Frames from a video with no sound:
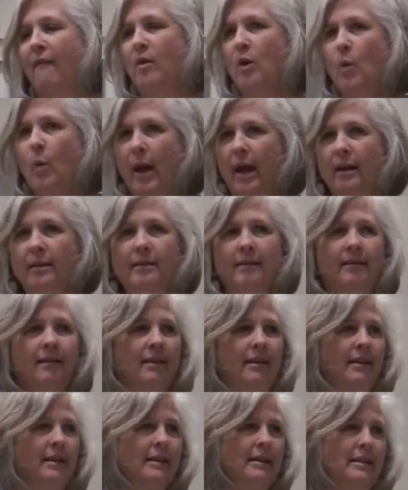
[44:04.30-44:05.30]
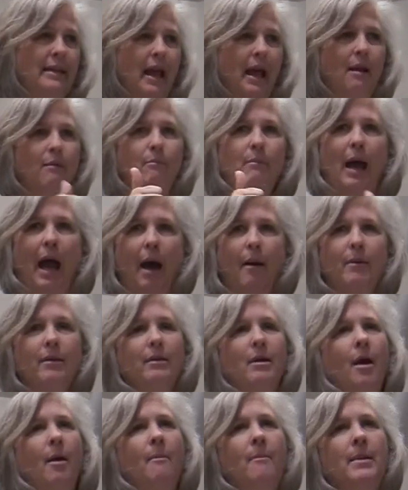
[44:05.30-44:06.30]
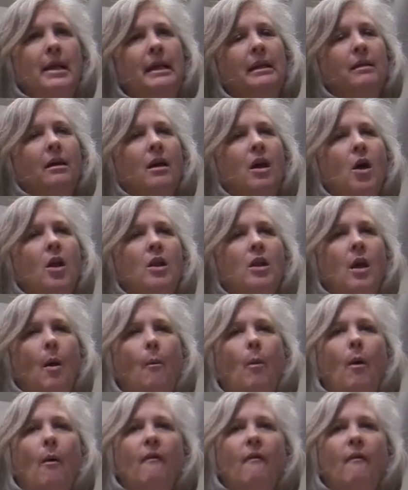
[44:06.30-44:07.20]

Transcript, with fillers: If you got more for you than they got for them, you'll make it.